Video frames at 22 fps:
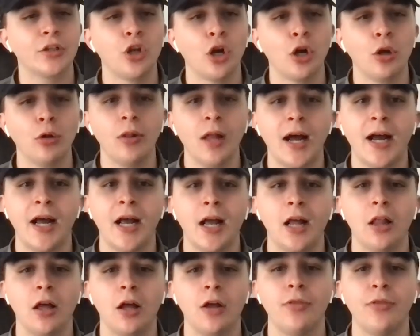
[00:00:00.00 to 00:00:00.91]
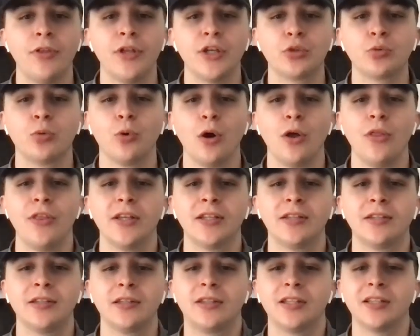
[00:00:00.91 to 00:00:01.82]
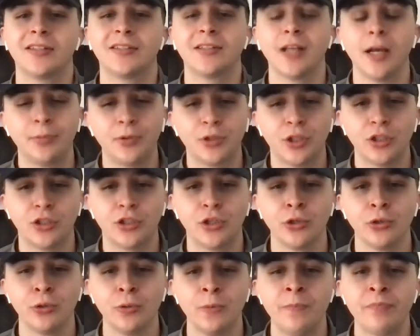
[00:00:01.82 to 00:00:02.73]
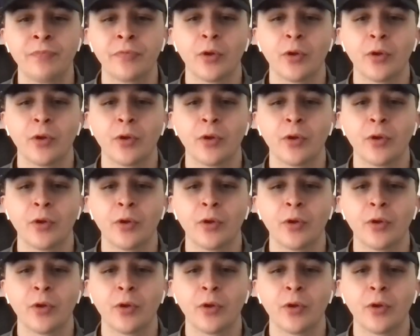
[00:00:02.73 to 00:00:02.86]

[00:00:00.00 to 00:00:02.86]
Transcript: No Lyle on this one. This is the substitute,